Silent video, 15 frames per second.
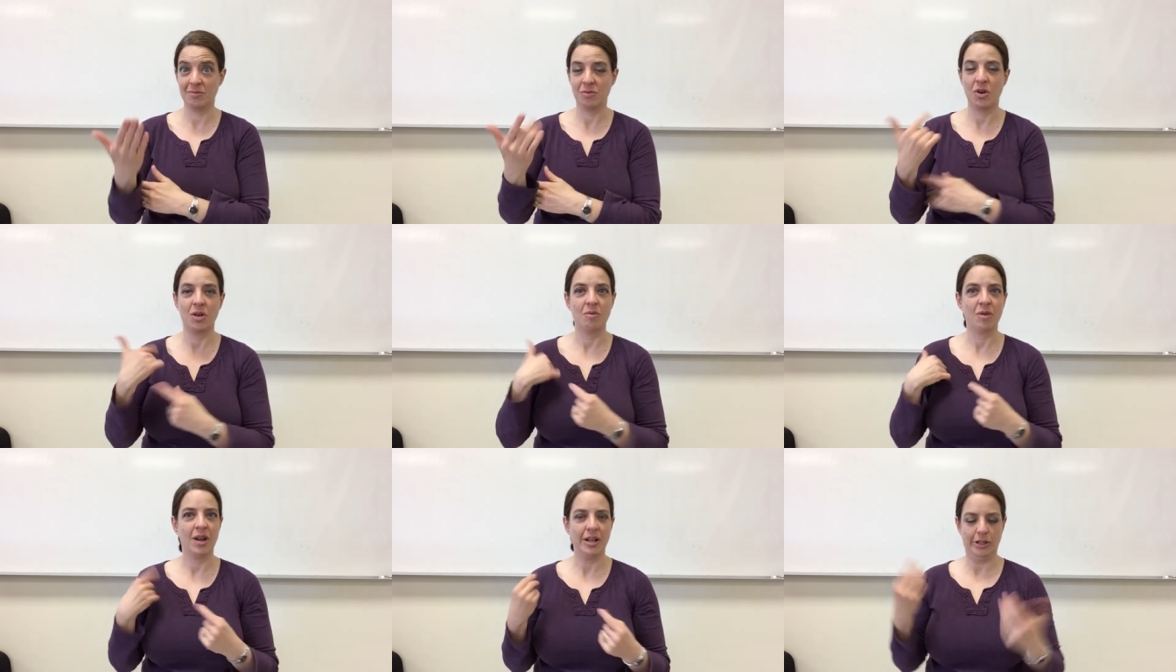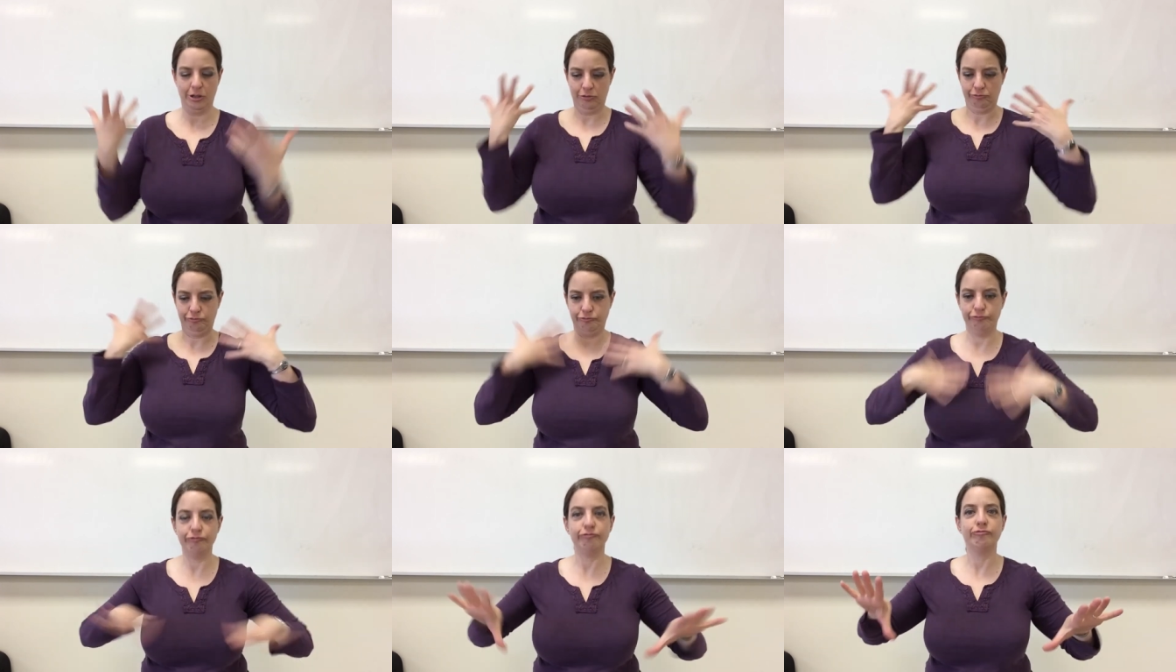But this
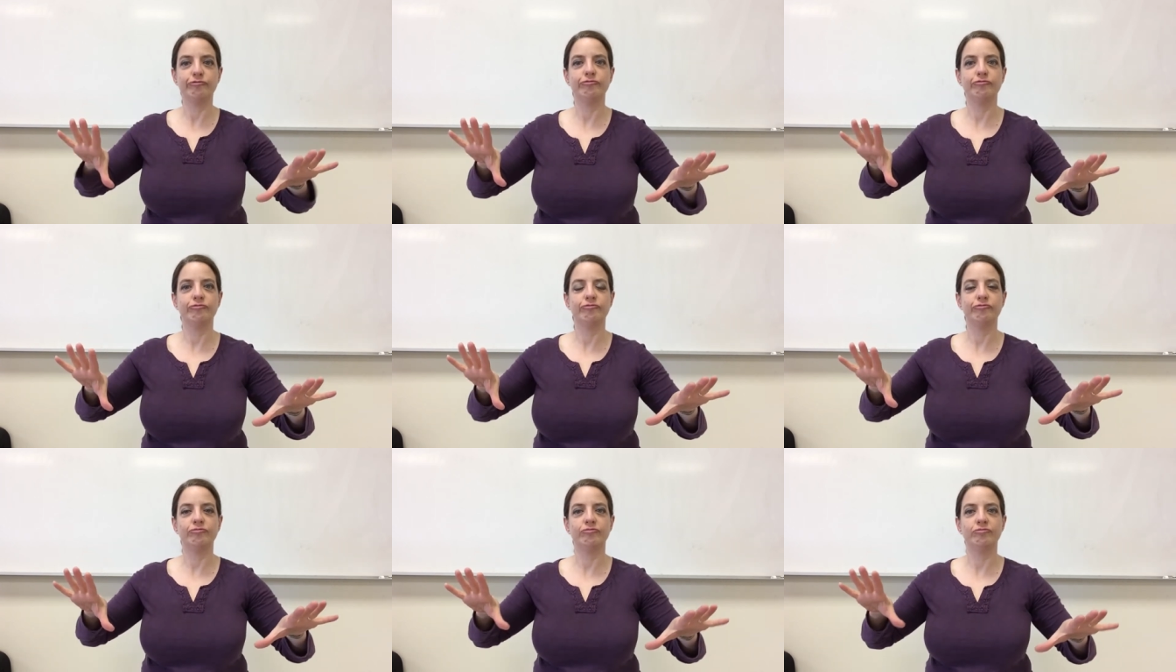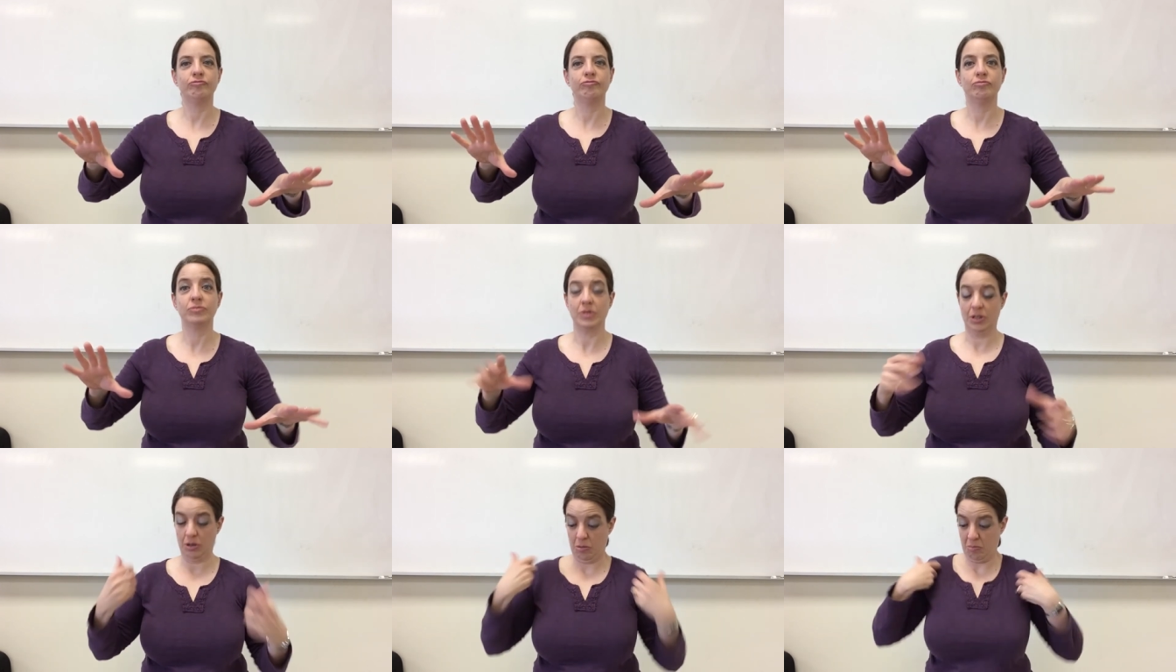morning, I just put this
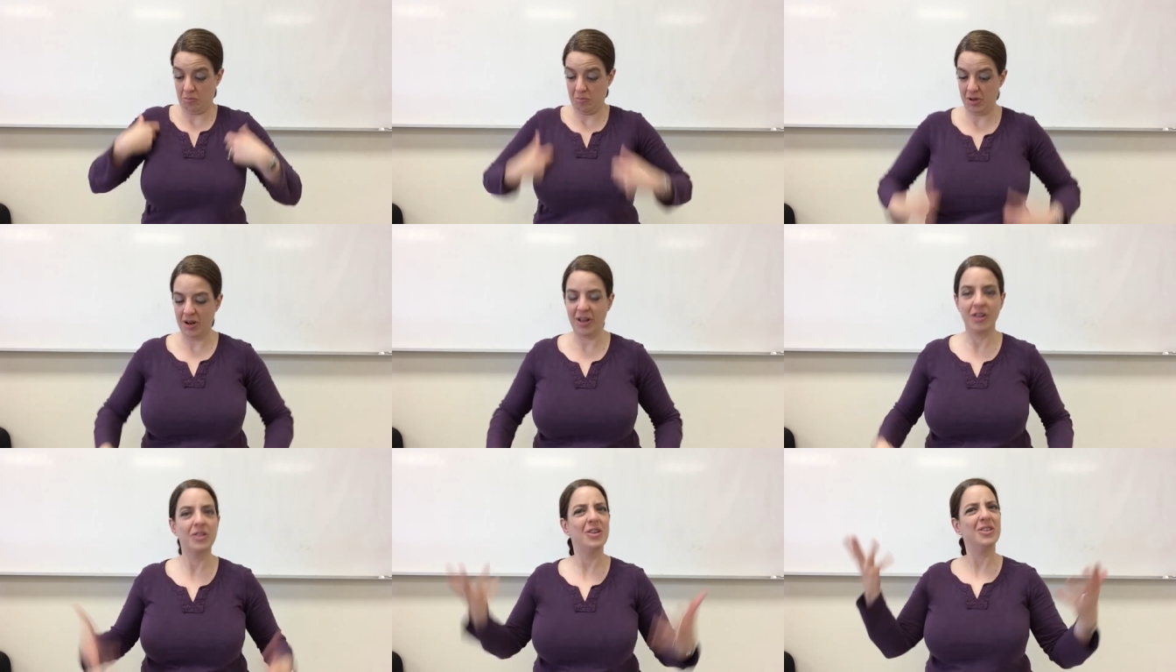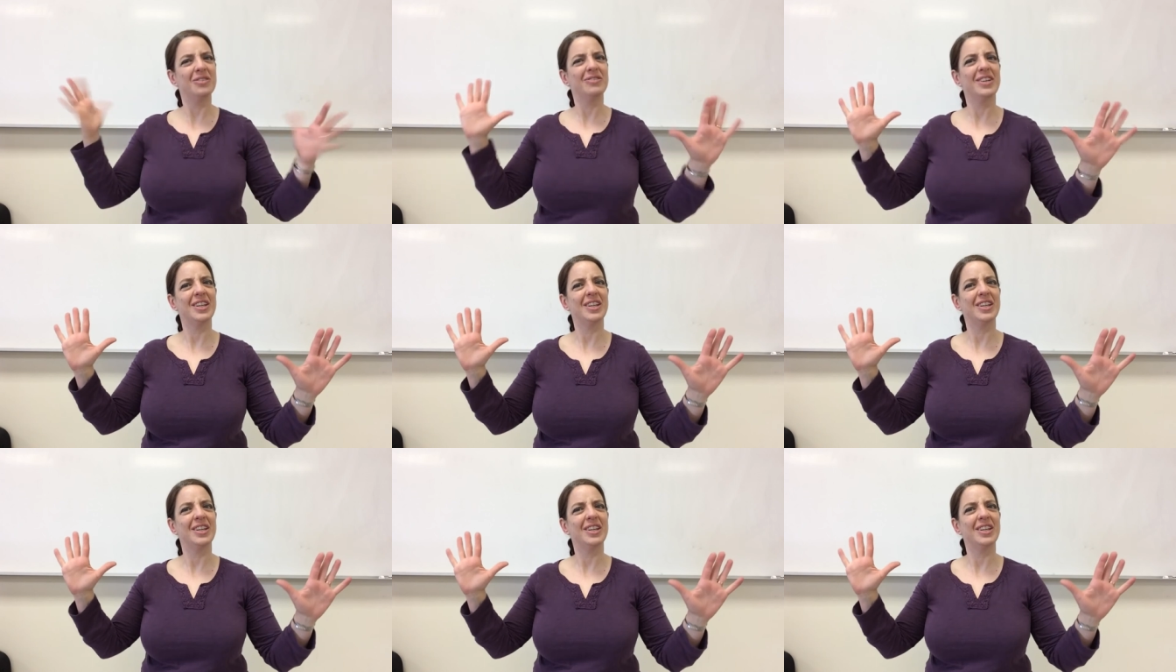on and I came to school.